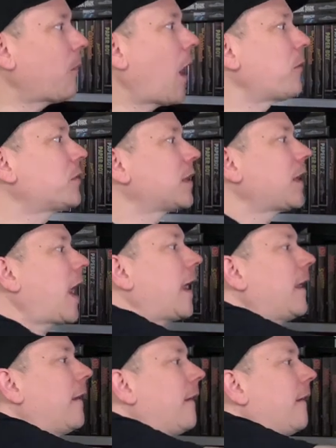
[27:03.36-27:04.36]
well today.
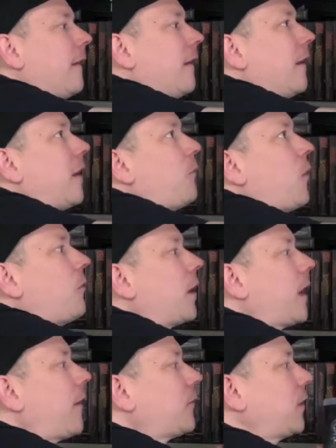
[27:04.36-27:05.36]
And what we're
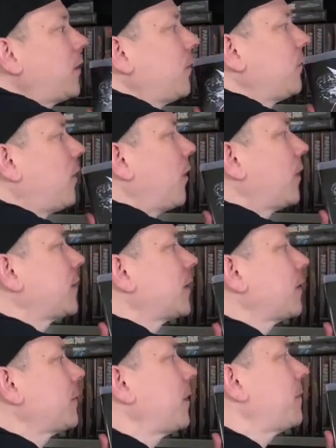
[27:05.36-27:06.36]
going to have to do, guys, is
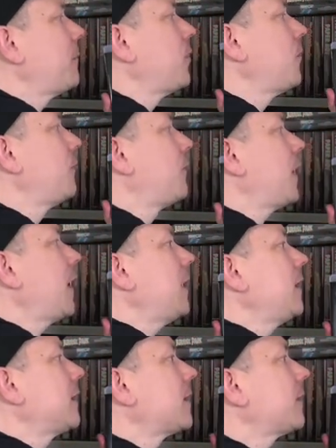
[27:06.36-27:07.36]
I'm going to move
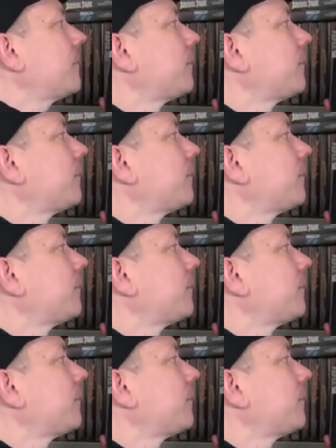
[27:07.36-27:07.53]
these,